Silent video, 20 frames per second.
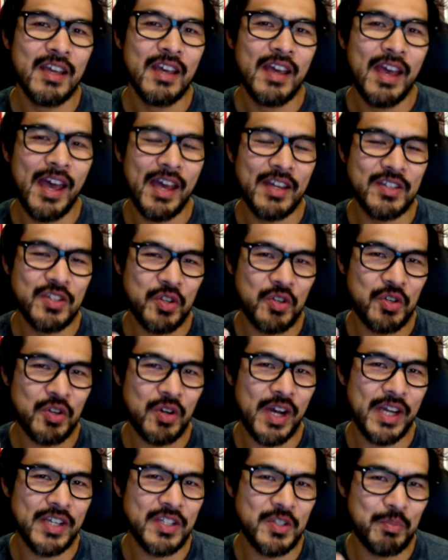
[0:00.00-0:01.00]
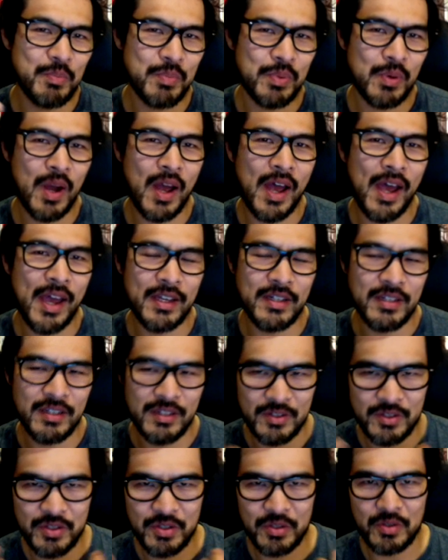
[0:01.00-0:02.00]
as Christ's bride
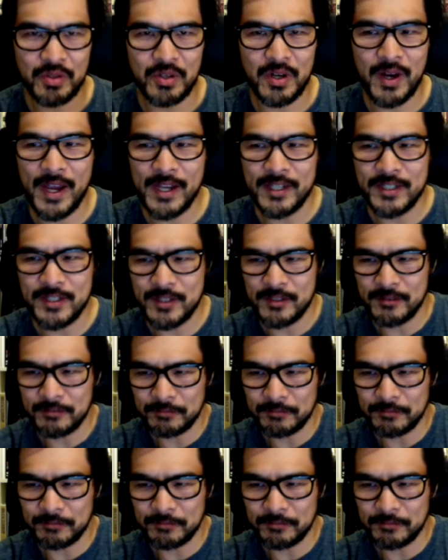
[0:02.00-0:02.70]
to Christ.